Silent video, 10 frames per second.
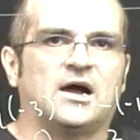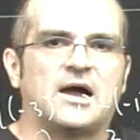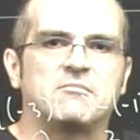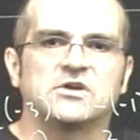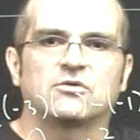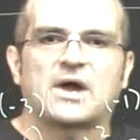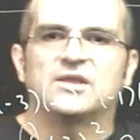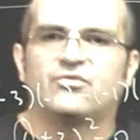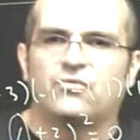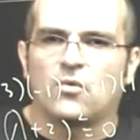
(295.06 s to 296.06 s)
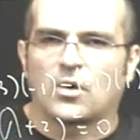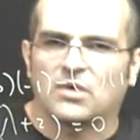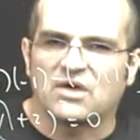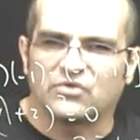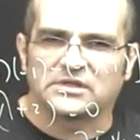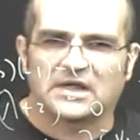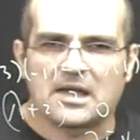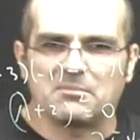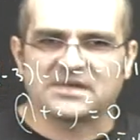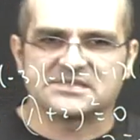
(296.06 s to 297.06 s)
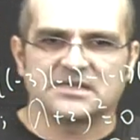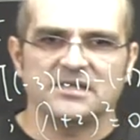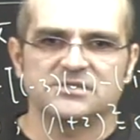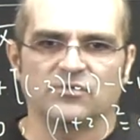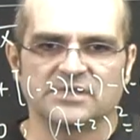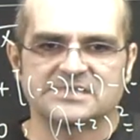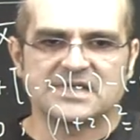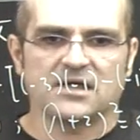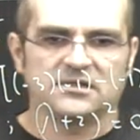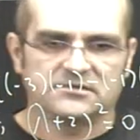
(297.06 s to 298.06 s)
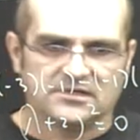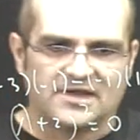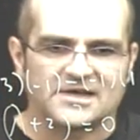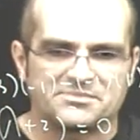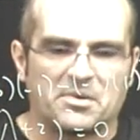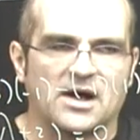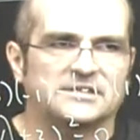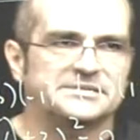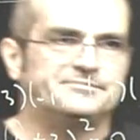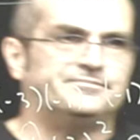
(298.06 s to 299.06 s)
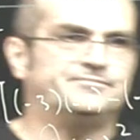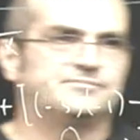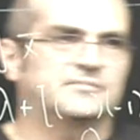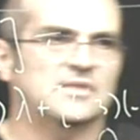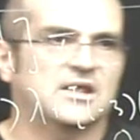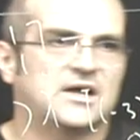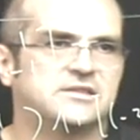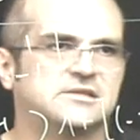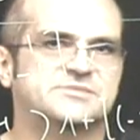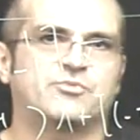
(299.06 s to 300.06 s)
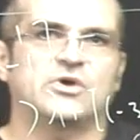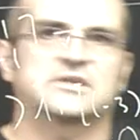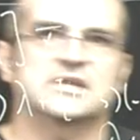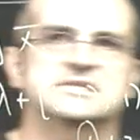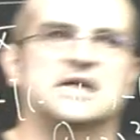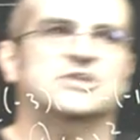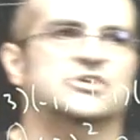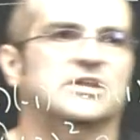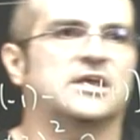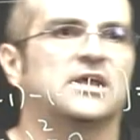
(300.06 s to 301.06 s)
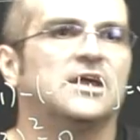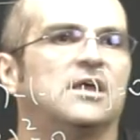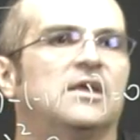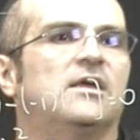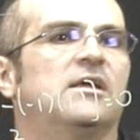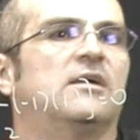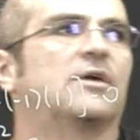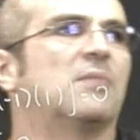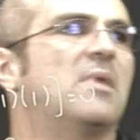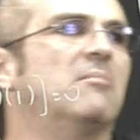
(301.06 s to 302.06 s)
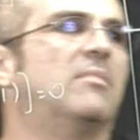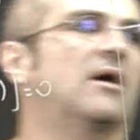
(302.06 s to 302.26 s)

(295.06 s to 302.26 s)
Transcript: going to write a formula for the complex case on the next part. At this point, let's actually remember,